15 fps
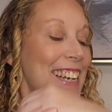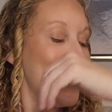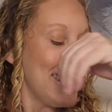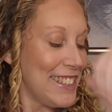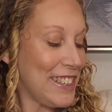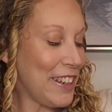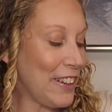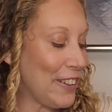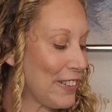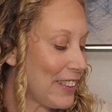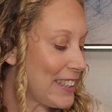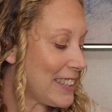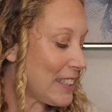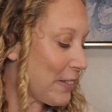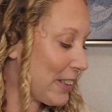So
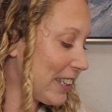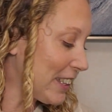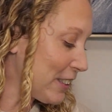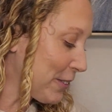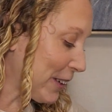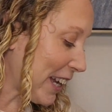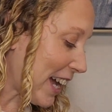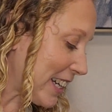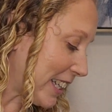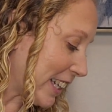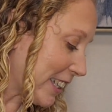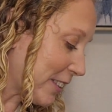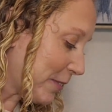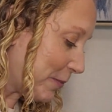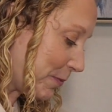let's see what else we got
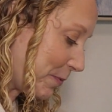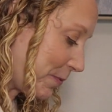here.